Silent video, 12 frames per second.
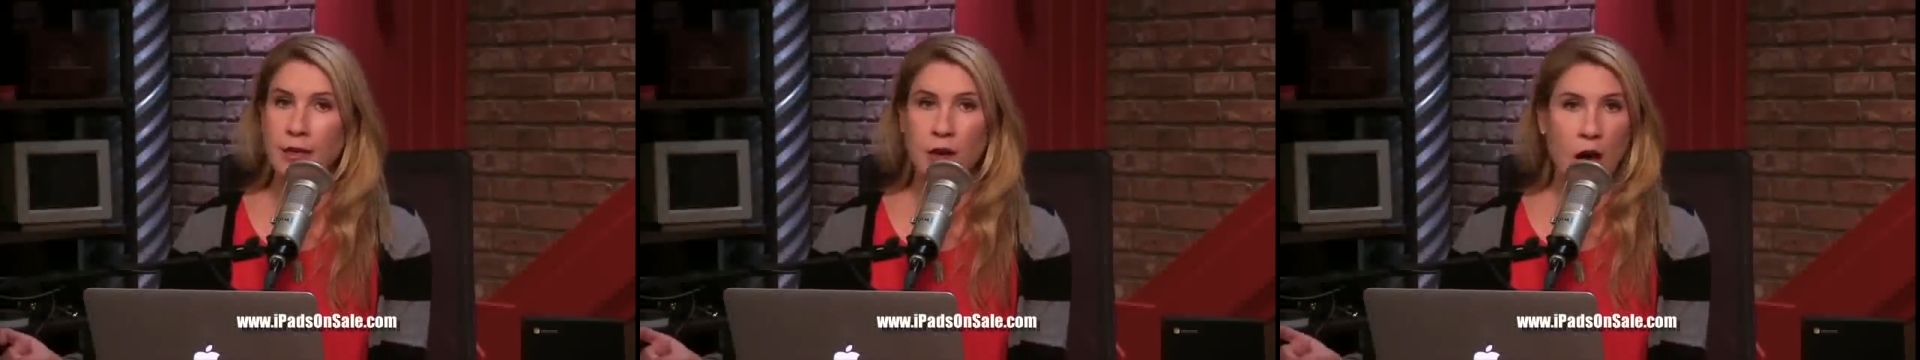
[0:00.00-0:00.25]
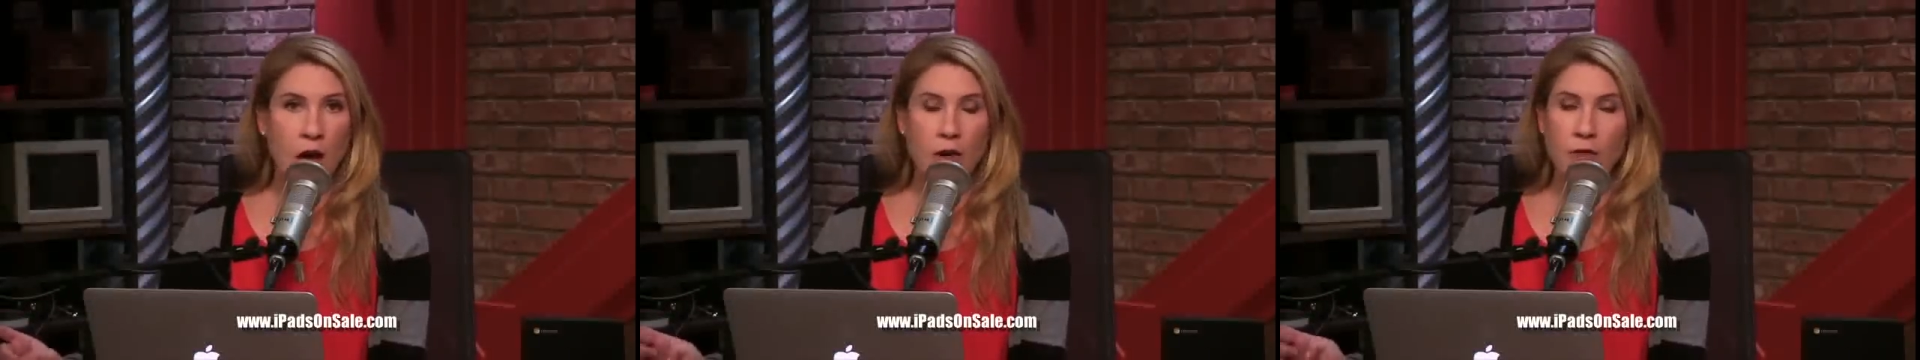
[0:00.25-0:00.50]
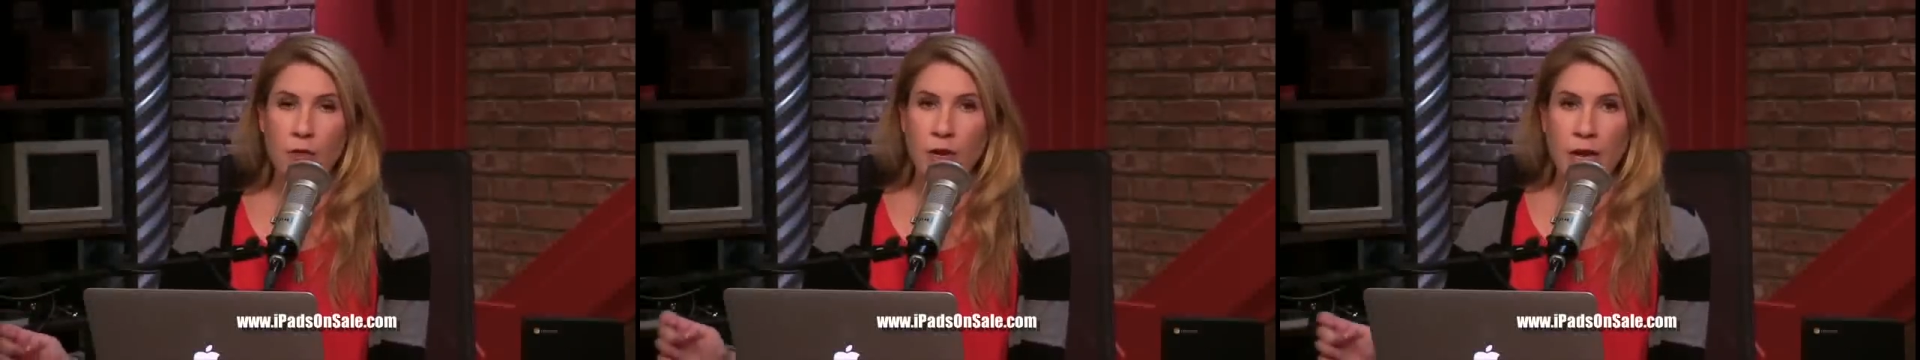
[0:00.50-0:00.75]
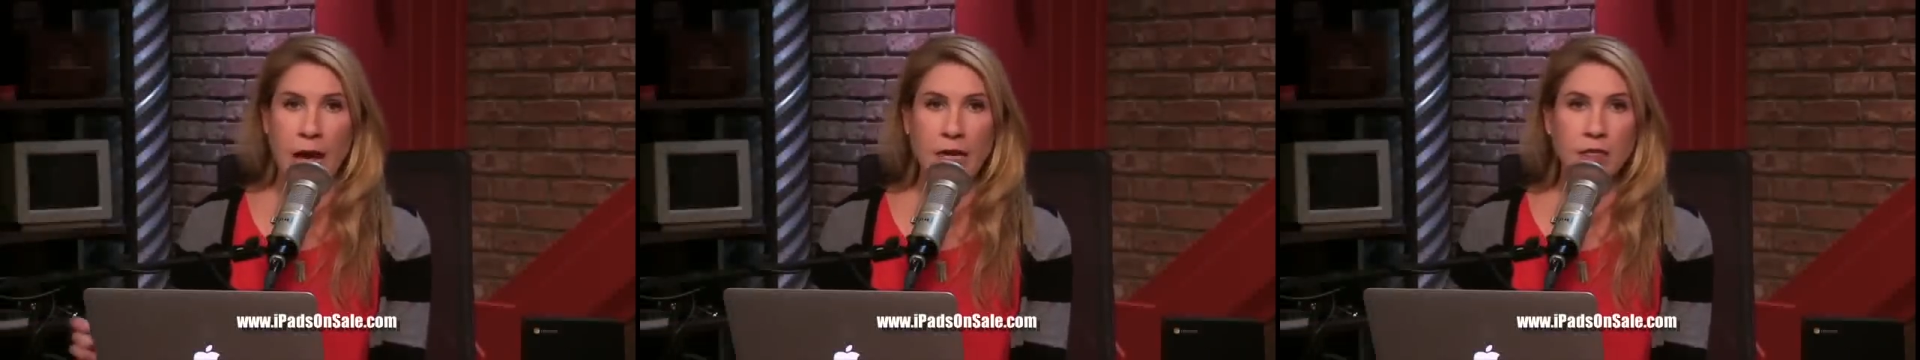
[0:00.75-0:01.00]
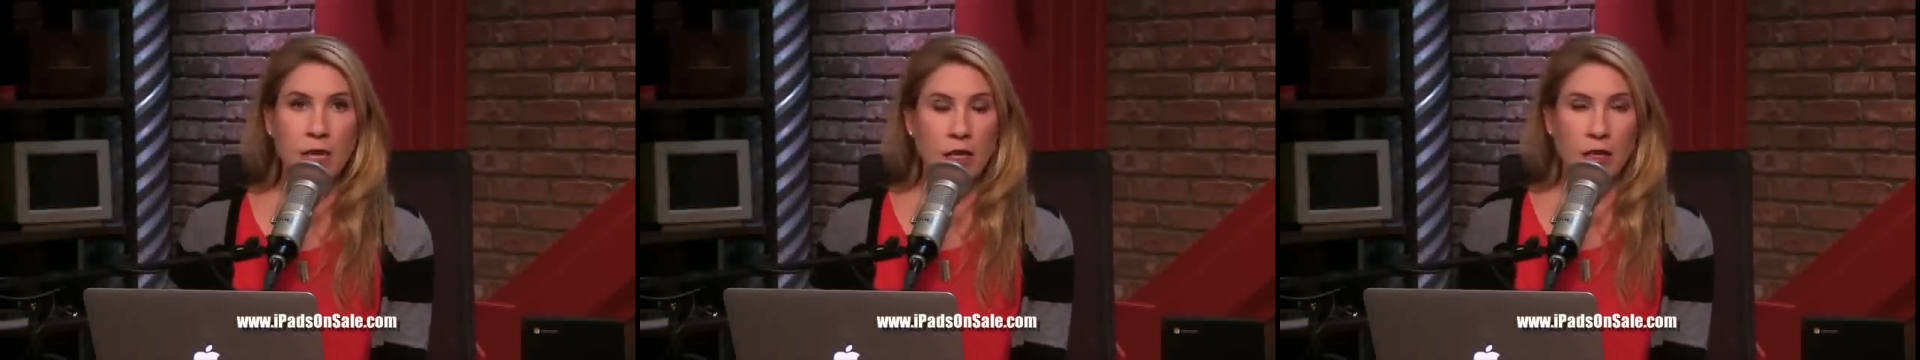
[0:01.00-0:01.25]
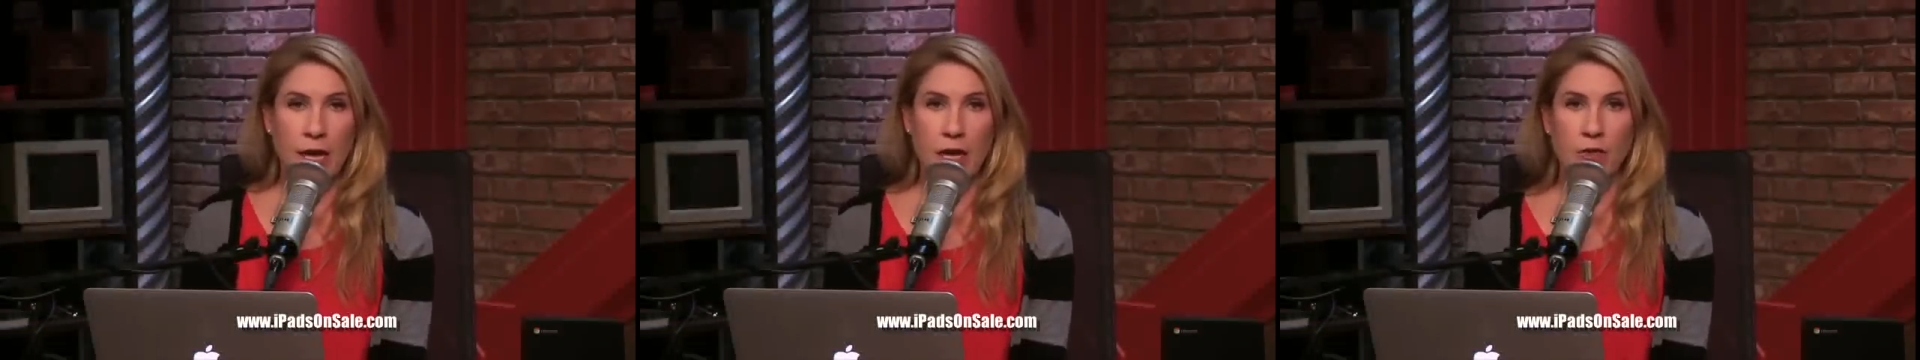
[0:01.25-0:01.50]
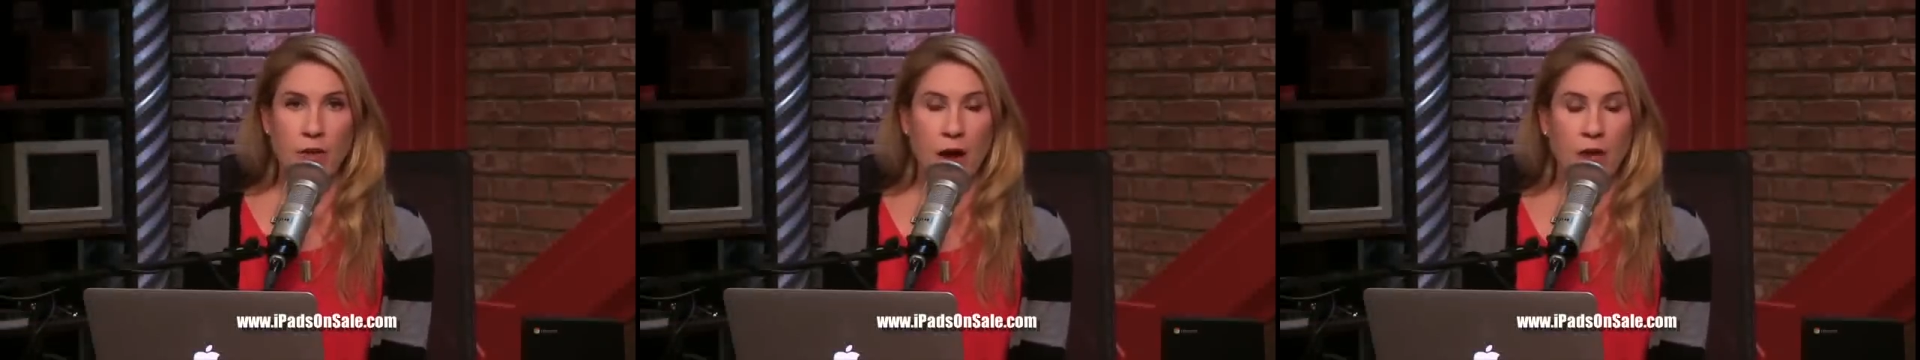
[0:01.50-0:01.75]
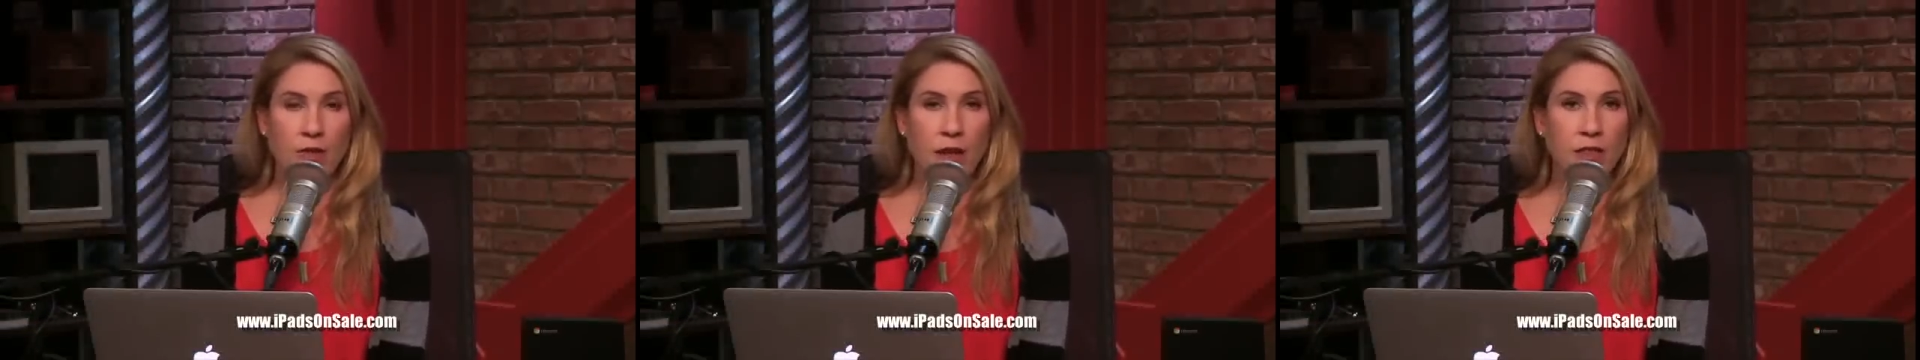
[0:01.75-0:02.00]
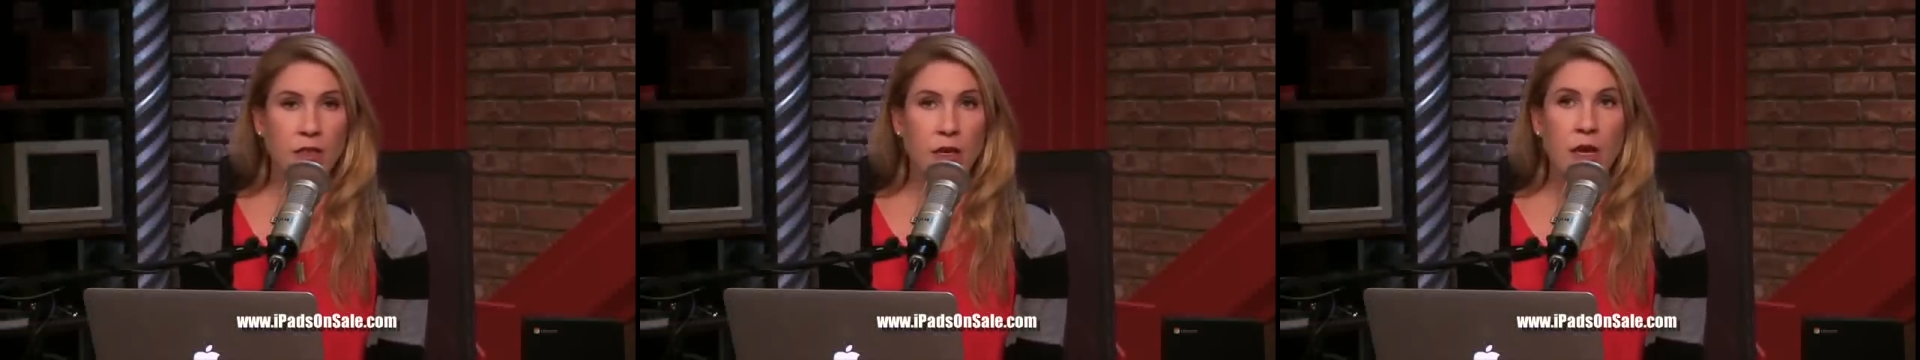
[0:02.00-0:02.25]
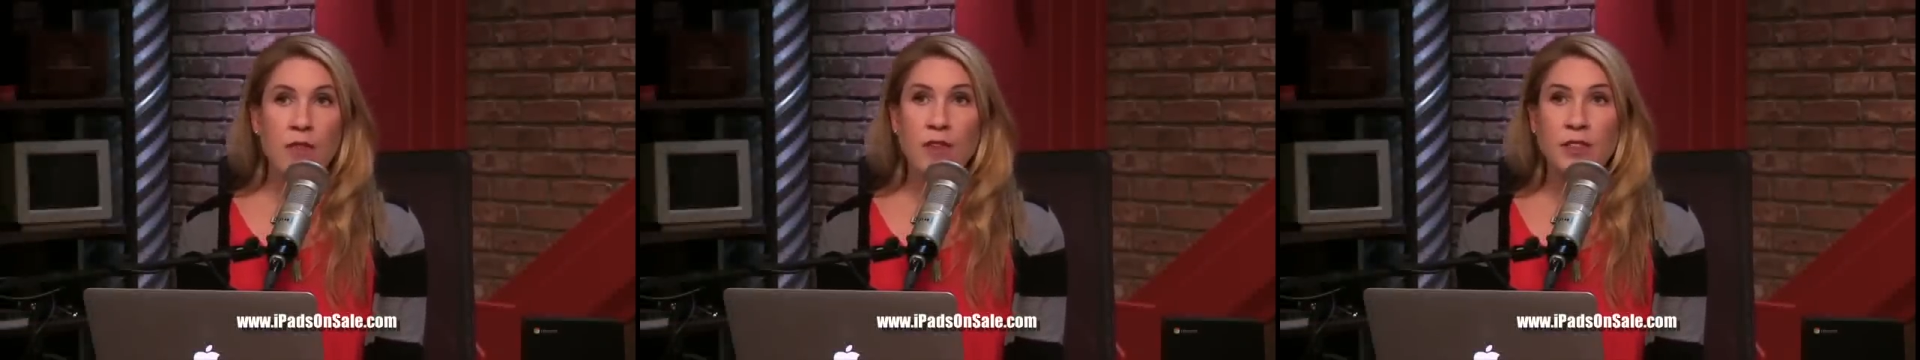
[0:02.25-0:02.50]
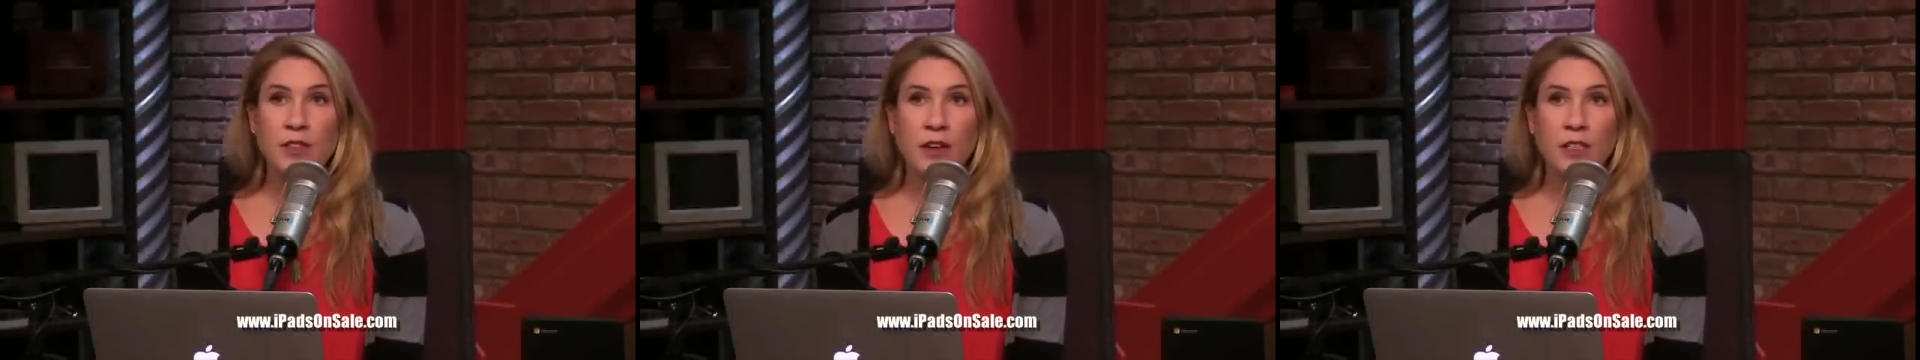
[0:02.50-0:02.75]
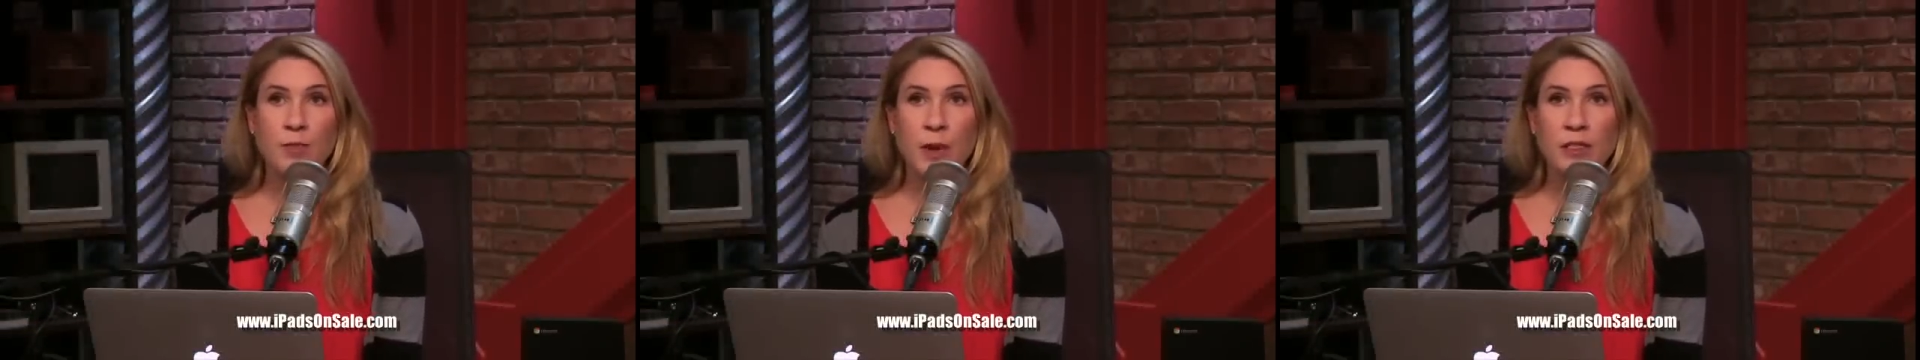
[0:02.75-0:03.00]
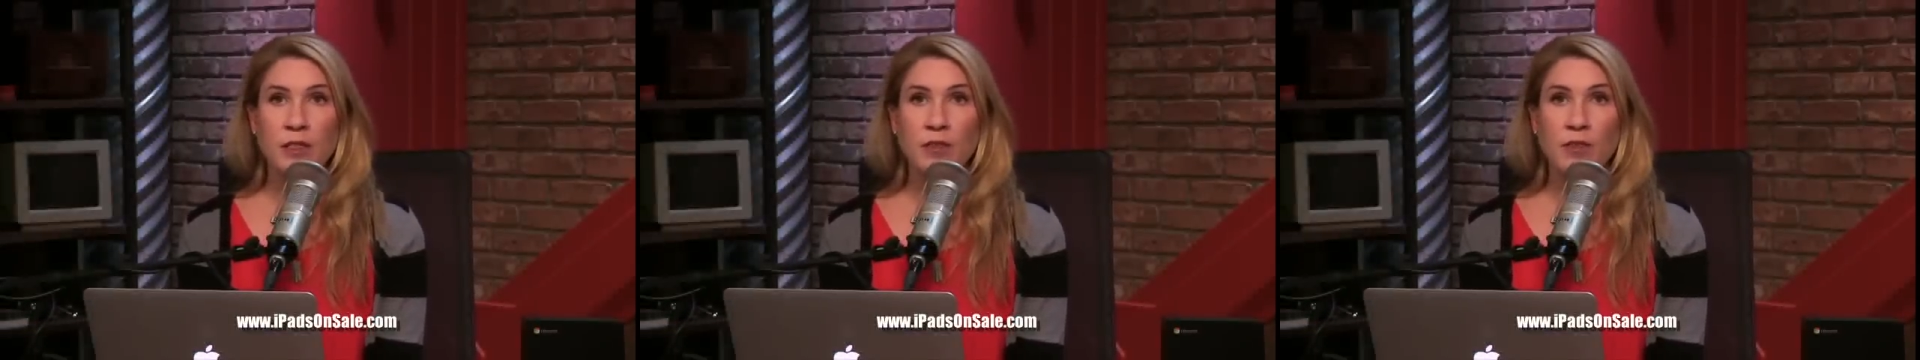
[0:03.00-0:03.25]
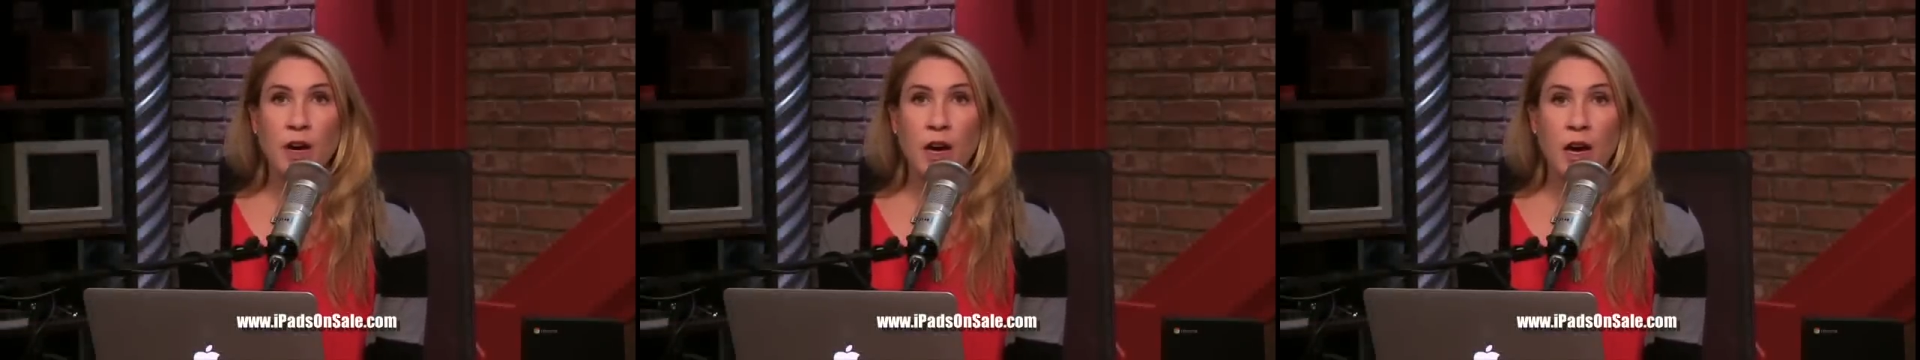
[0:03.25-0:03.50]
Not everybody has that laying around. That's an expensive,